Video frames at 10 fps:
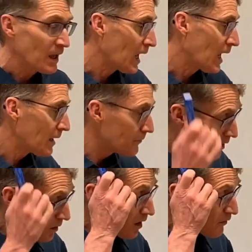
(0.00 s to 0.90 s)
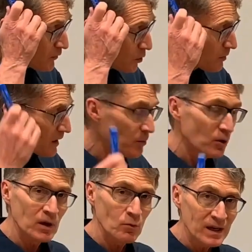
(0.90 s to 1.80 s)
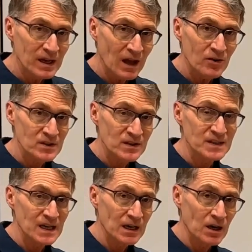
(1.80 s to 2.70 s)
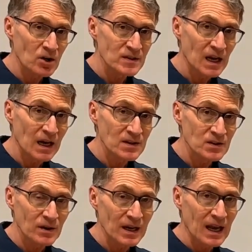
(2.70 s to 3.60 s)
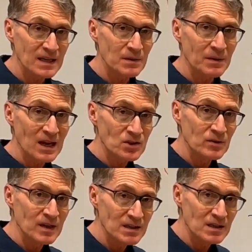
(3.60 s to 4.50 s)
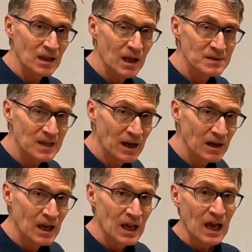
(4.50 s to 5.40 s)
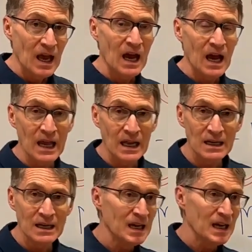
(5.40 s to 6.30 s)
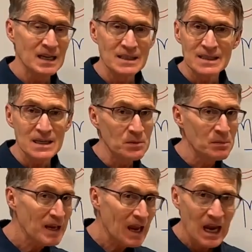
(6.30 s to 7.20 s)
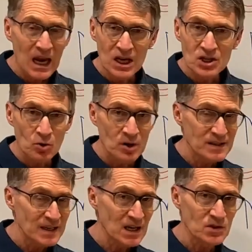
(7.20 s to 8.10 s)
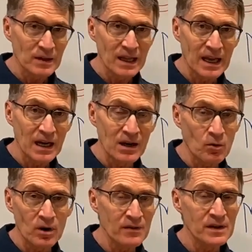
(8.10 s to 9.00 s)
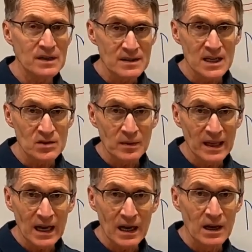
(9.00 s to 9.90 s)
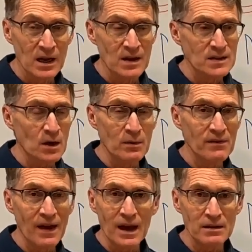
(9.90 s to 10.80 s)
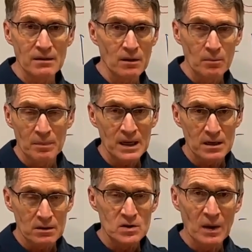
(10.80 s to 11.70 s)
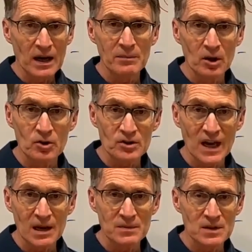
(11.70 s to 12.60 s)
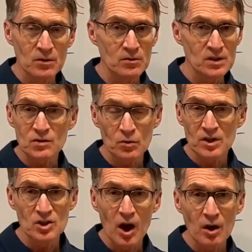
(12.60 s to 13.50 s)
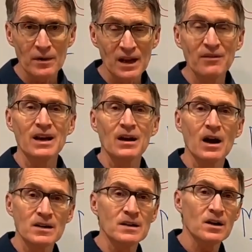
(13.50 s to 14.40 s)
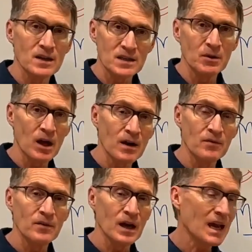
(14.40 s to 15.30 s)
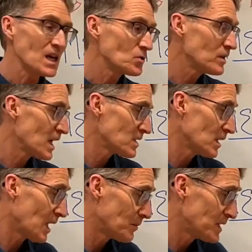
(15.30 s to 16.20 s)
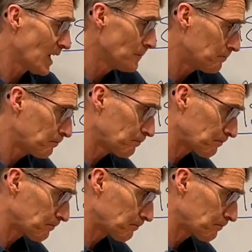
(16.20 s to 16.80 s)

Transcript: There are a few people that we and others have seen in our studies who can get some gastrointestinal upset, and it doesn't seem to be age or sex related or even disease related. So we've had big, huge bodybuilder types who just were intolerant of it, and it caused them a lot of gastrointestinal upset.